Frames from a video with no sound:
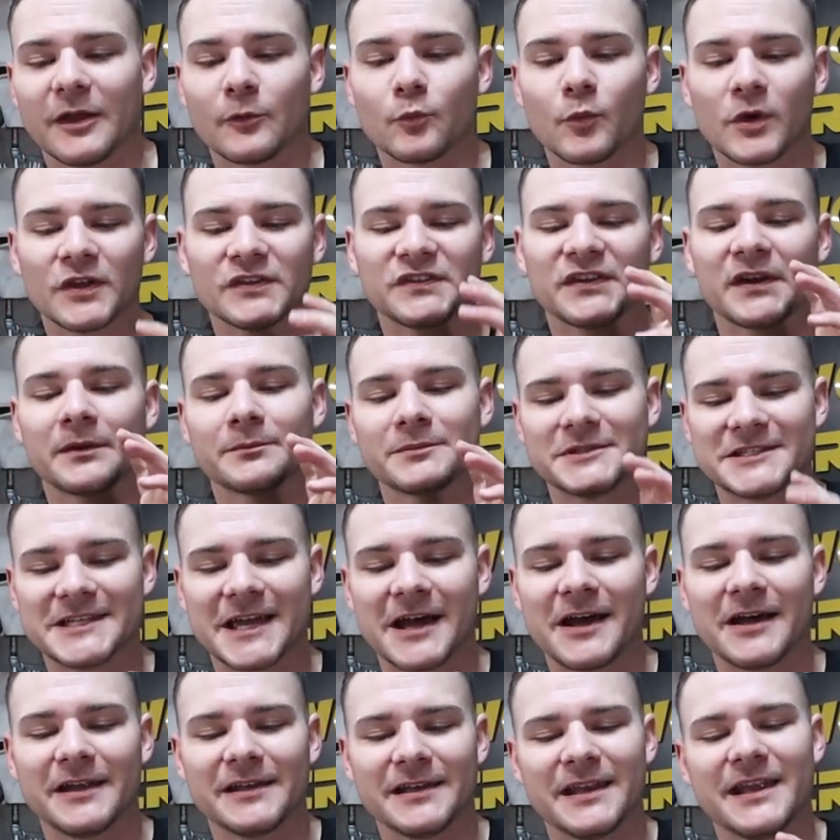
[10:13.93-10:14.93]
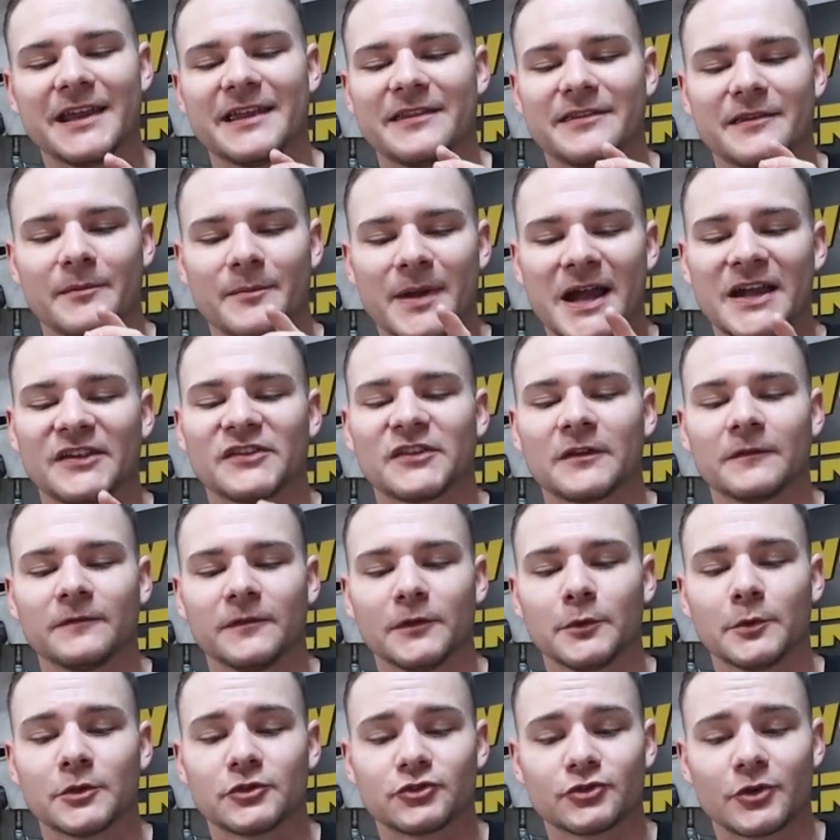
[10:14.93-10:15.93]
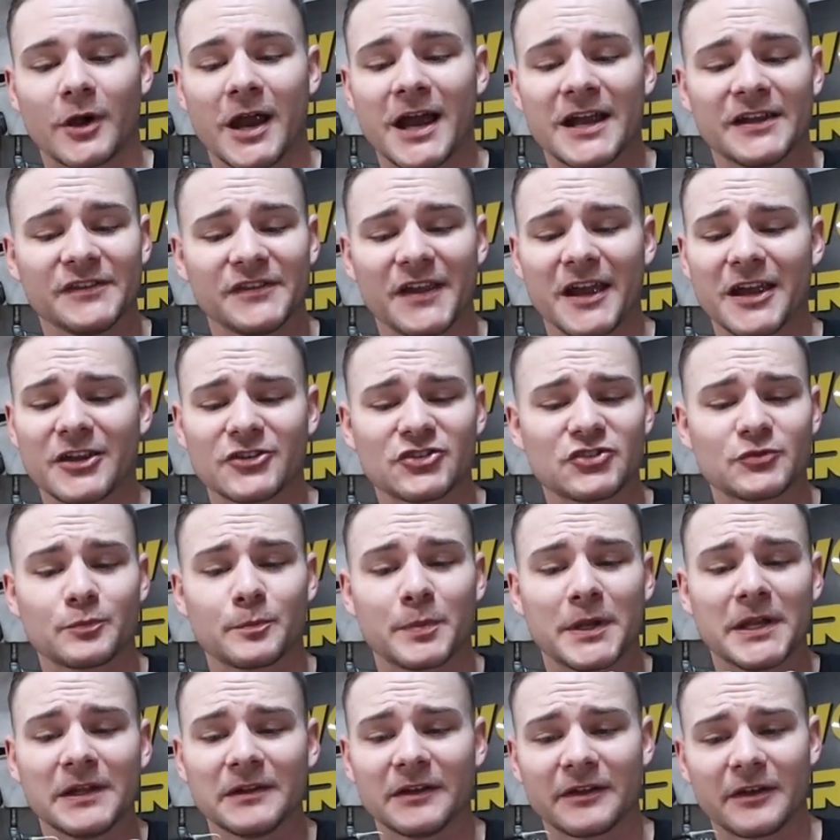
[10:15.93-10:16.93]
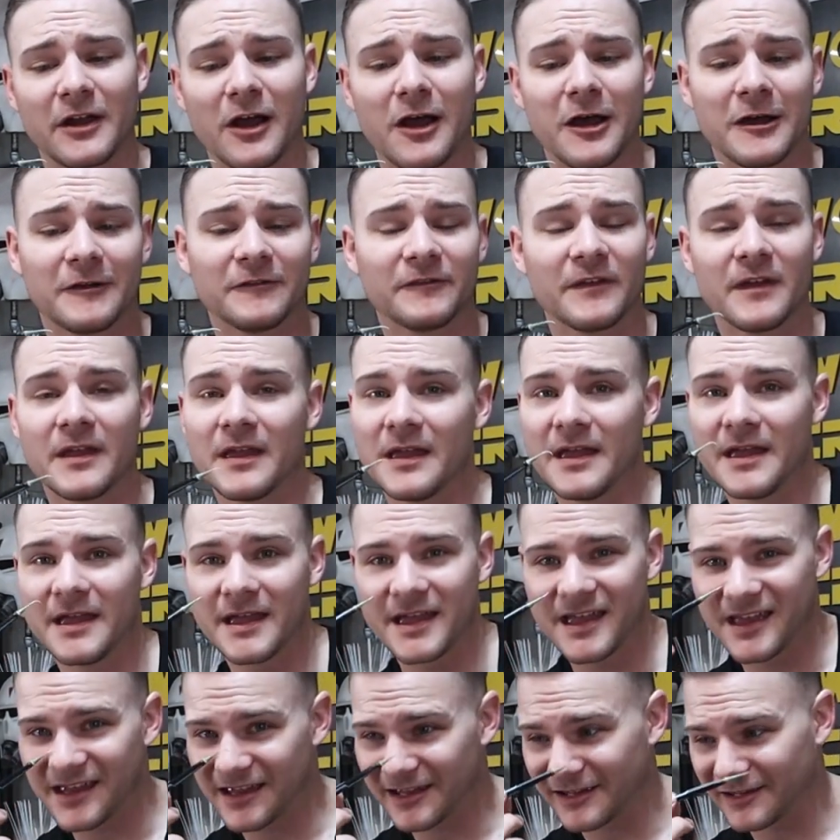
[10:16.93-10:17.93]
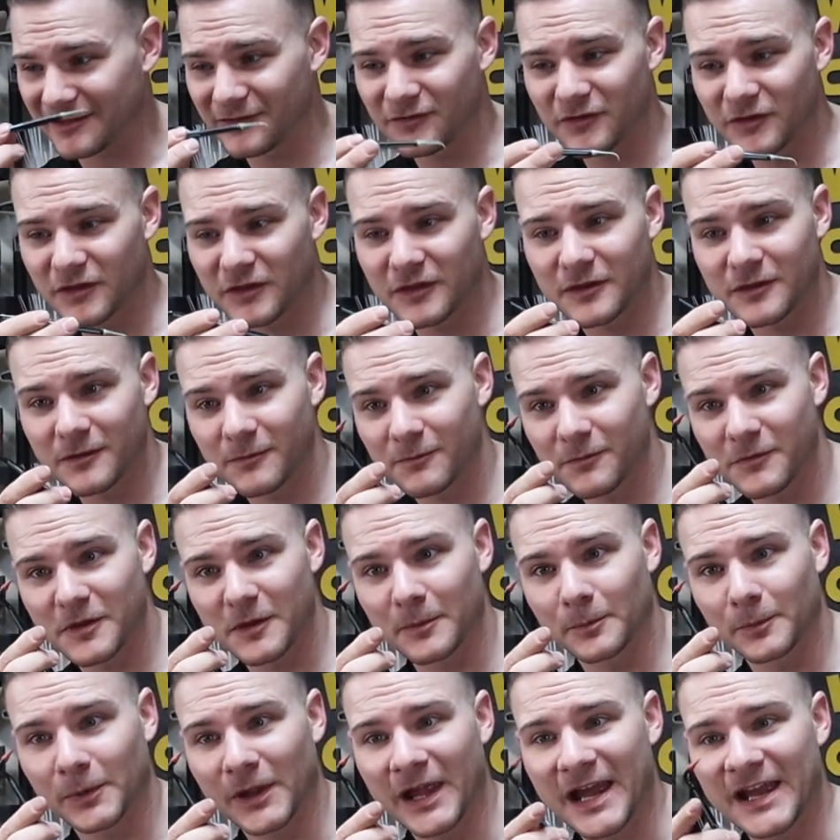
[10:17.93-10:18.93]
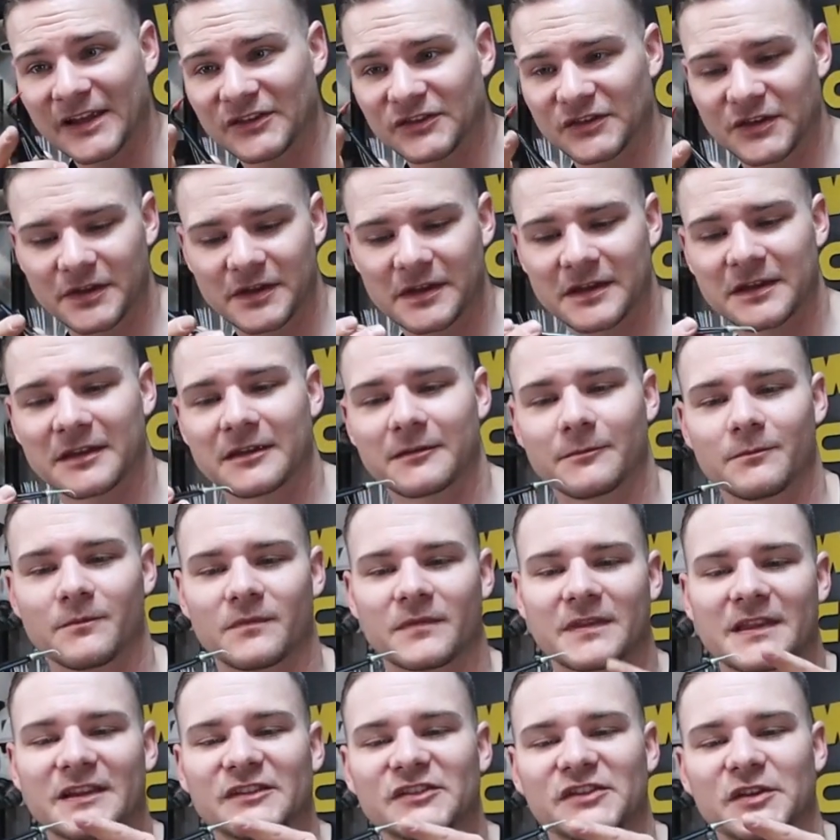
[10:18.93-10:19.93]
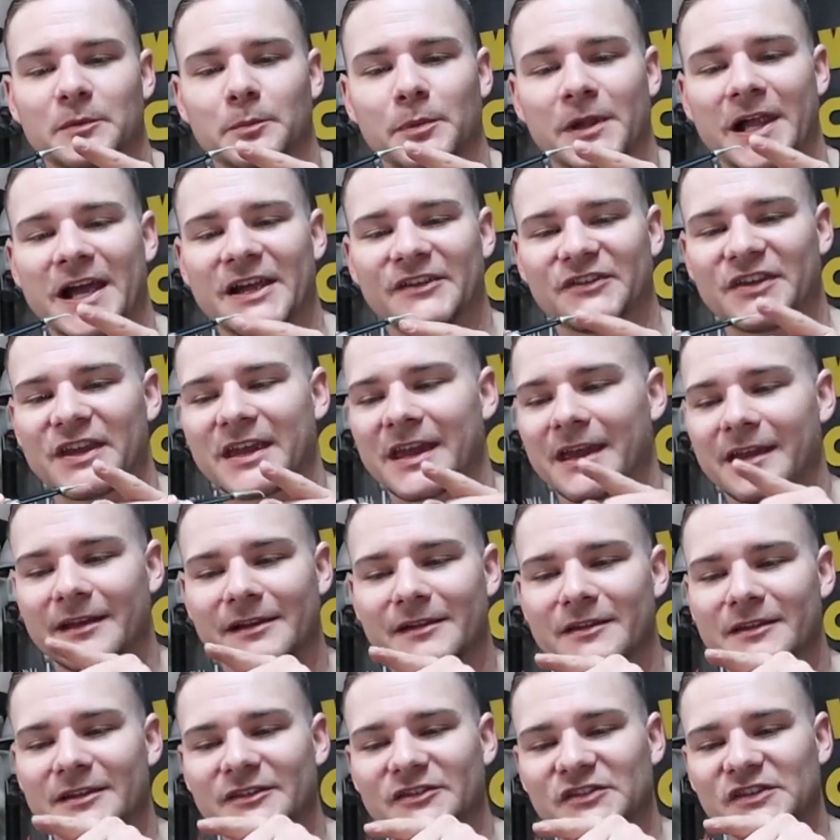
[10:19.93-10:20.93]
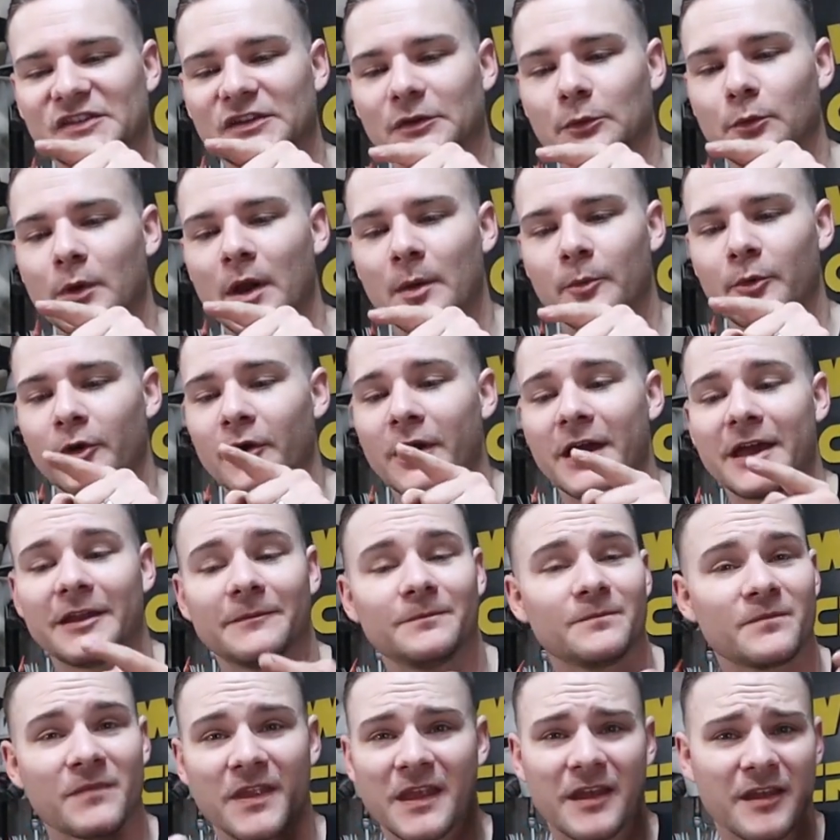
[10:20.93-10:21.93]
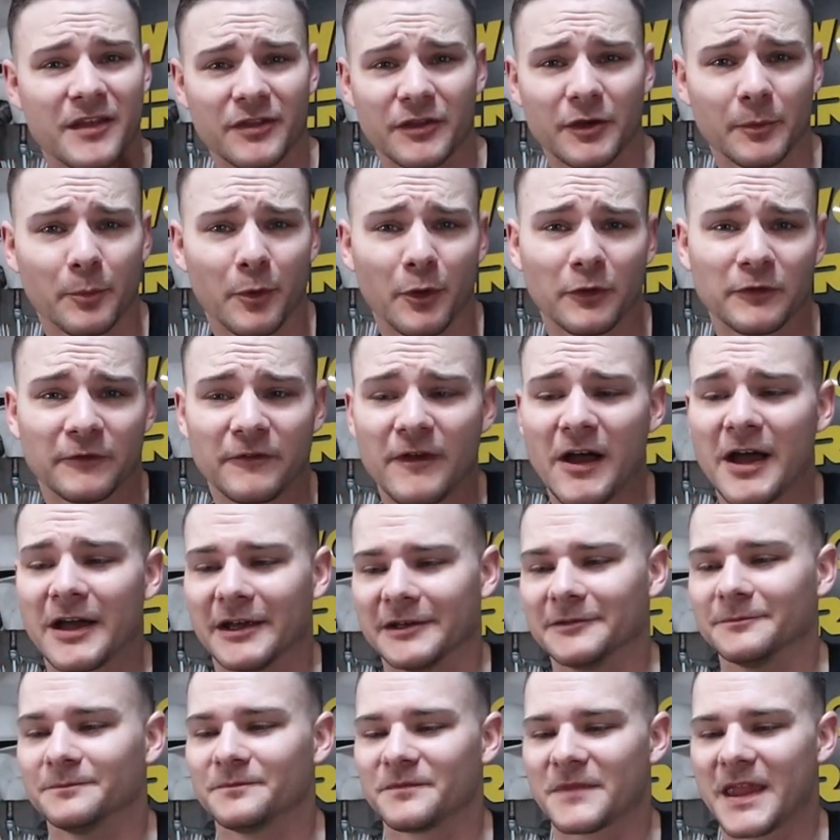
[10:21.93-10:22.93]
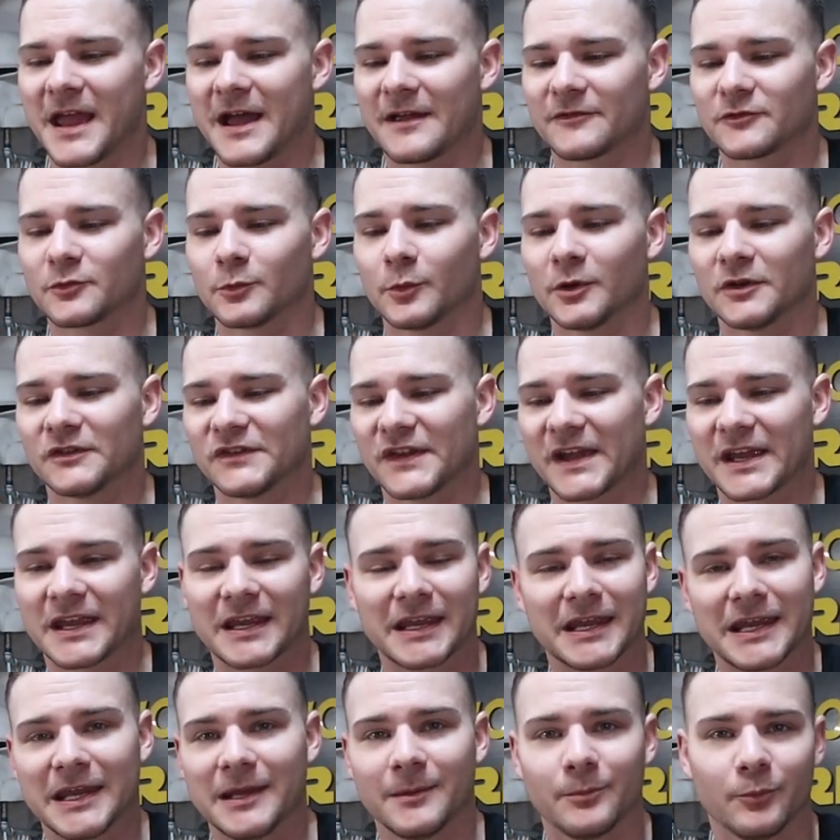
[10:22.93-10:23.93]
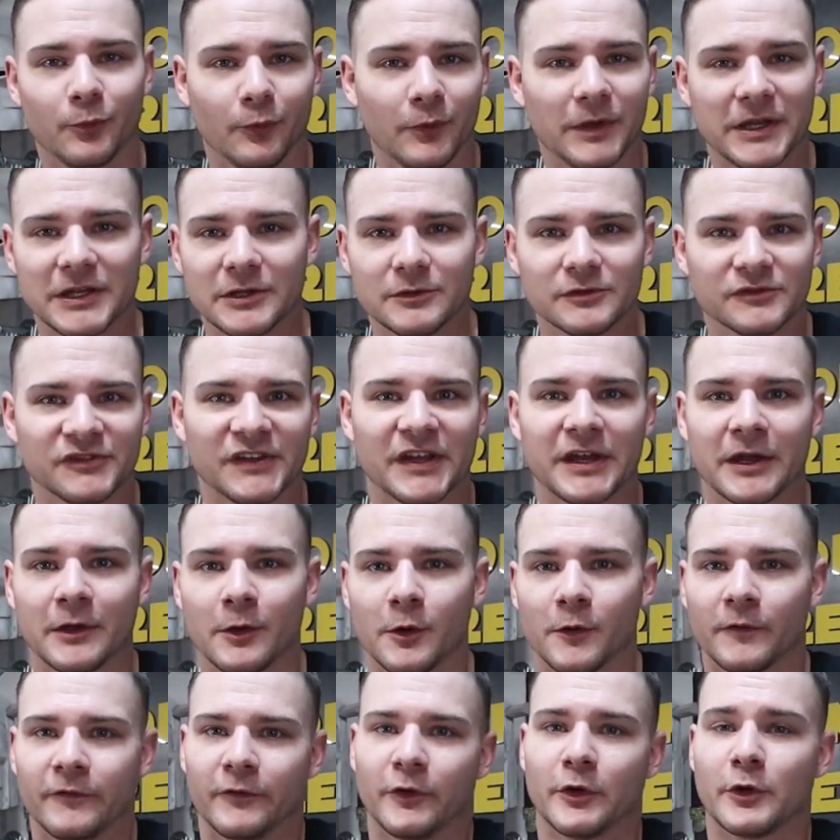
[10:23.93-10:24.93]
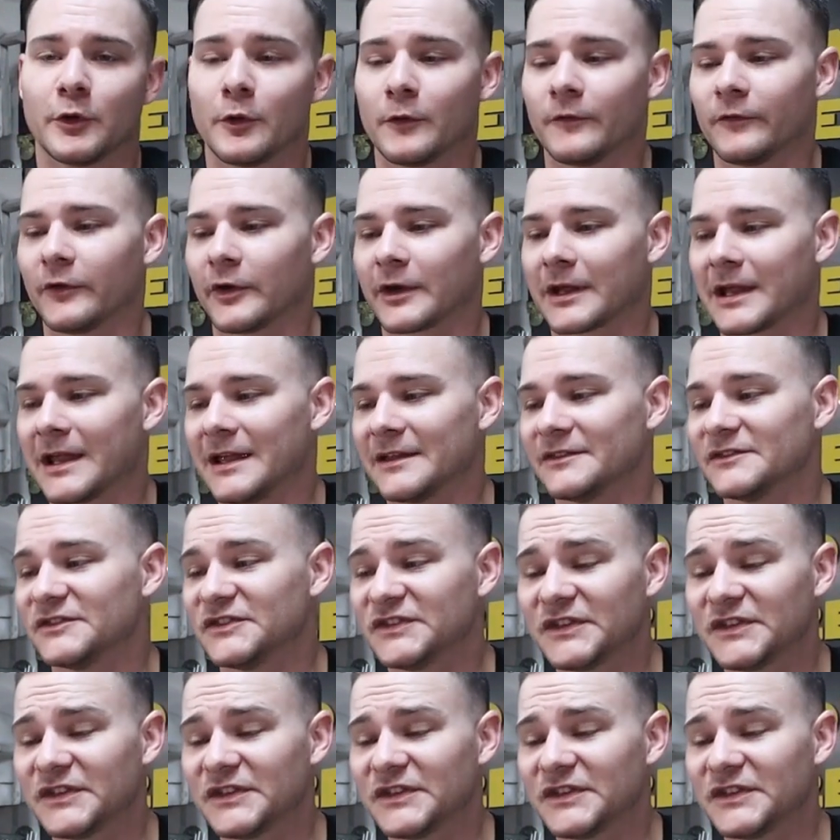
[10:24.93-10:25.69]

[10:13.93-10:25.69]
And once I'm done and the masking fluid dries, I can just peel it off, and the plastic, this is a plastic end and this is a rubber end, they're both fine afterwards. I can keep reusing it over and over again.